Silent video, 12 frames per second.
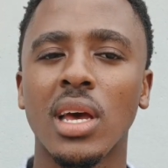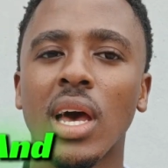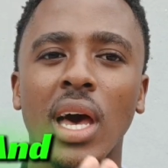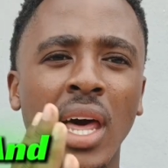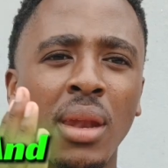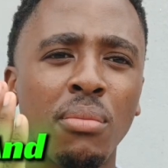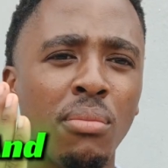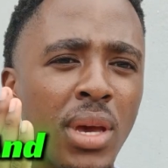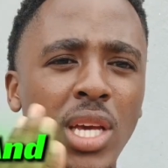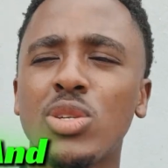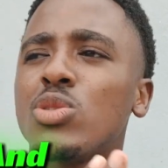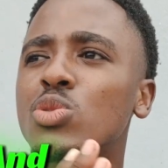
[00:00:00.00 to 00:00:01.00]
and make
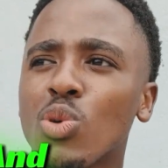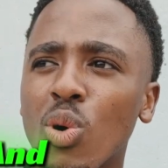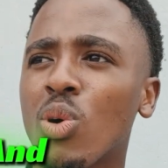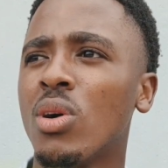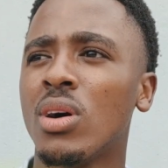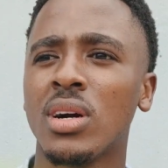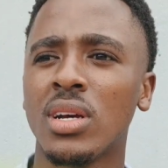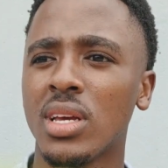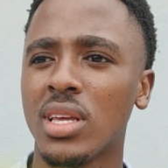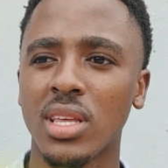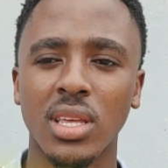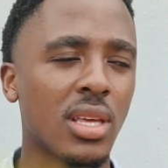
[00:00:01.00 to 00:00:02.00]
sure
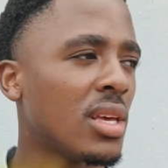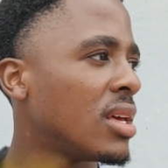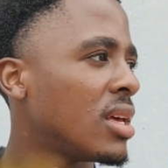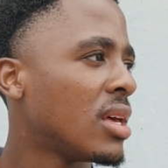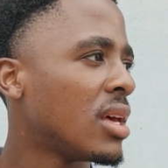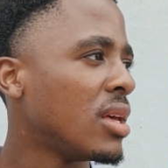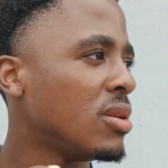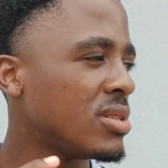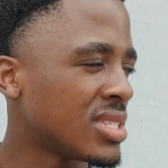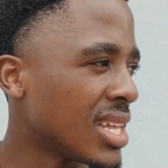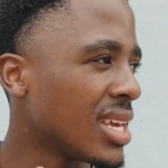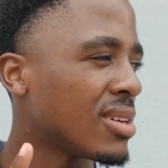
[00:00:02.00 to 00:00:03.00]
you
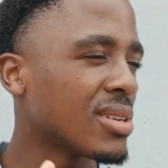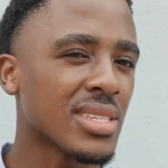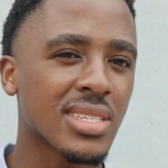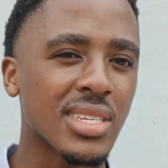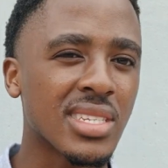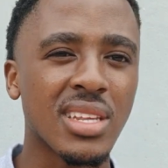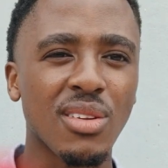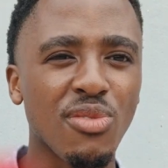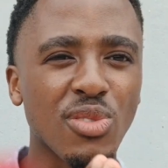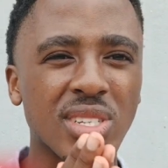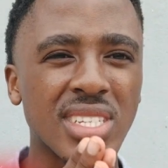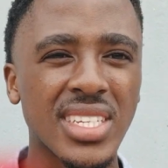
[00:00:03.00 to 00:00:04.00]
stay consistent for
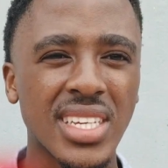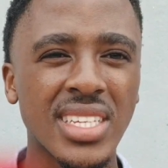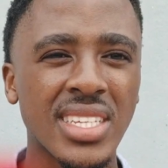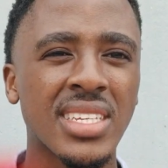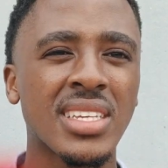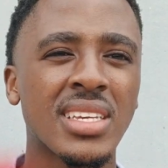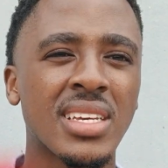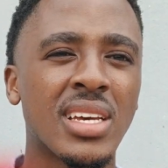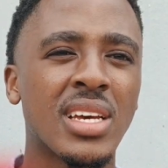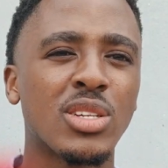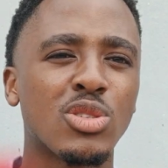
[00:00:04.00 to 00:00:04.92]
6 to